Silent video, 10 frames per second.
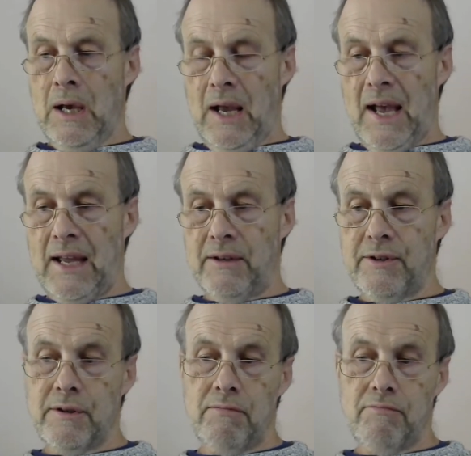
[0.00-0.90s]
And
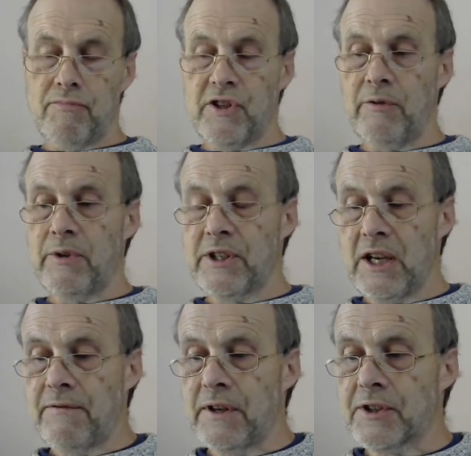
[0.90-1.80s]
so we see,
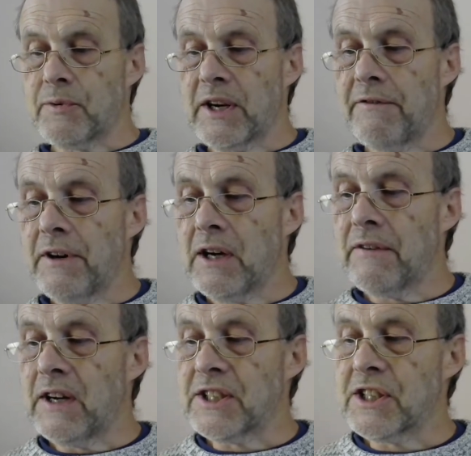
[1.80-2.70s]
verse 25,
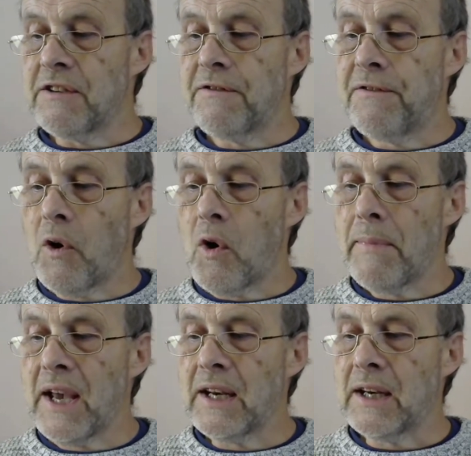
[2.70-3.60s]
I see four
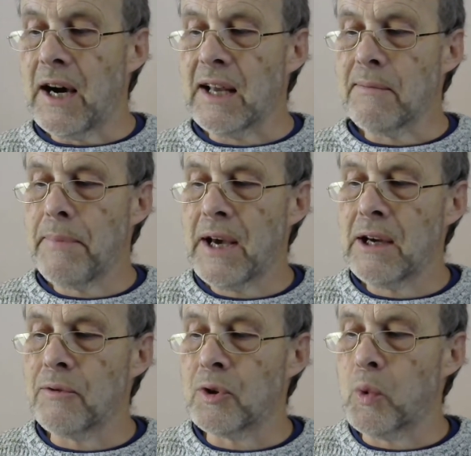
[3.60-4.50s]
men
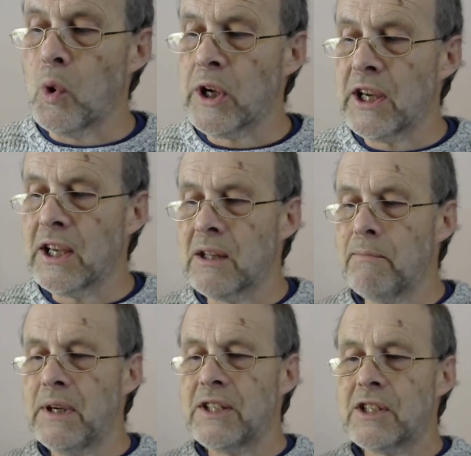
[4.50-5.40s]
unbound walking in the
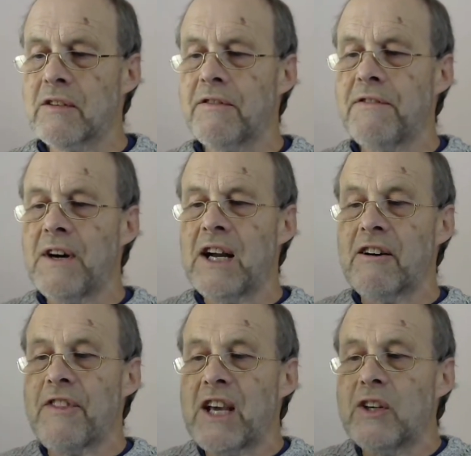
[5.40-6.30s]
midst of the fire,
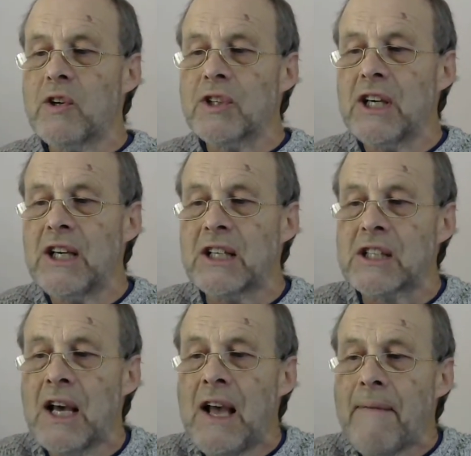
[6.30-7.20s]
and they're not hurt.
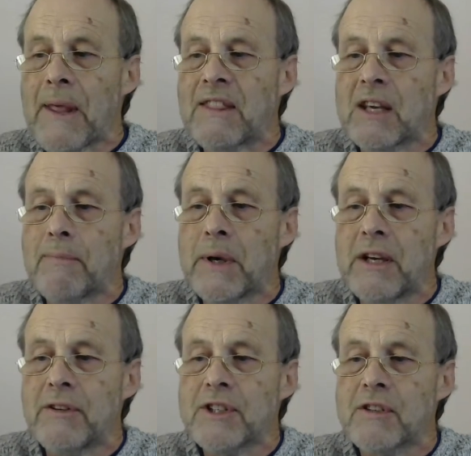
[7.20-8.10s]
And the
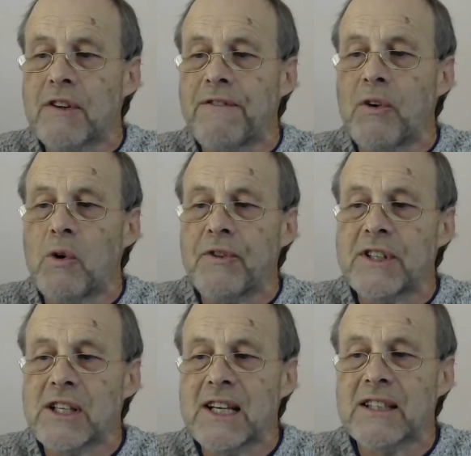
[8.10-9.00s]
appearance of the fourth
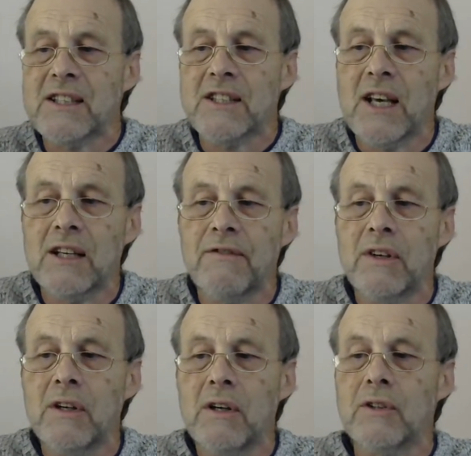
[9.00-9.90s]
is like the son of the
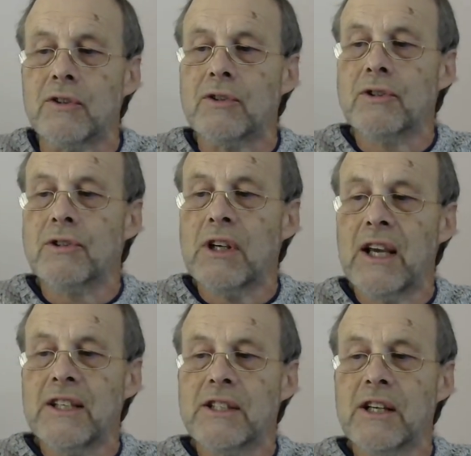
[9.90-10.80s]
gods,
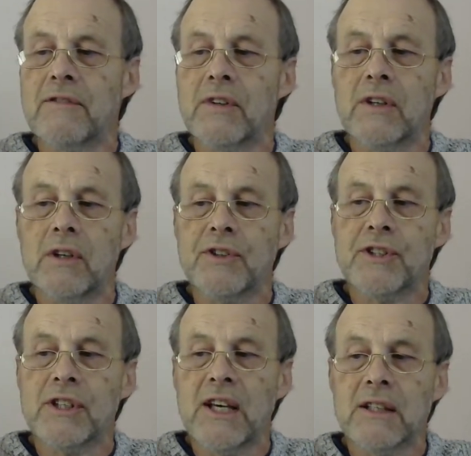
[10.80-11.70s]
a son of the gods.
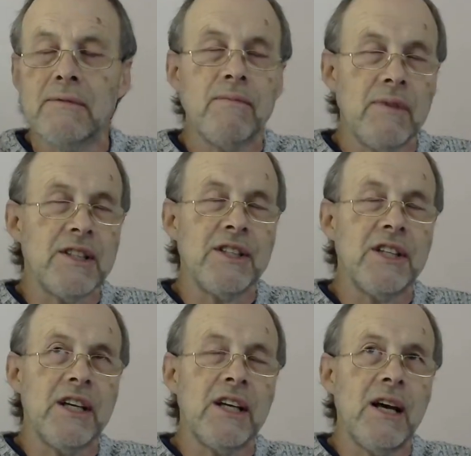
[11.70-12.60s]
That, as I
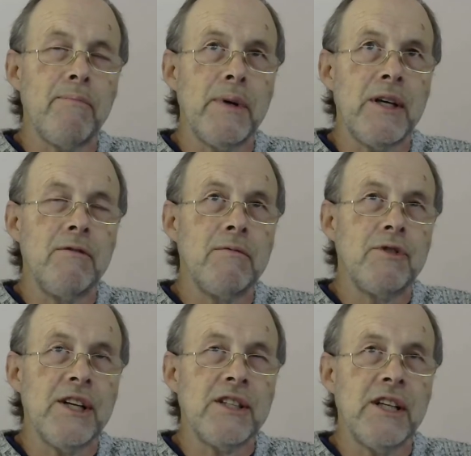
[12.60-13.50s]
say, can be
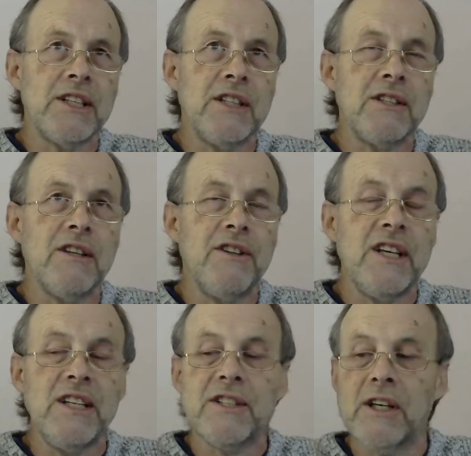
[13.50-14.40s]
translated
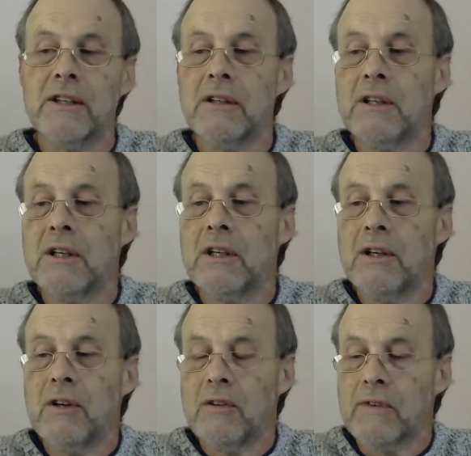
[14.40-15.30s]
the son
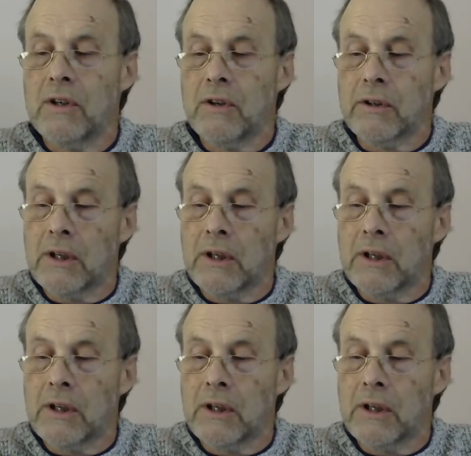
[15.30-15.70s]
of God.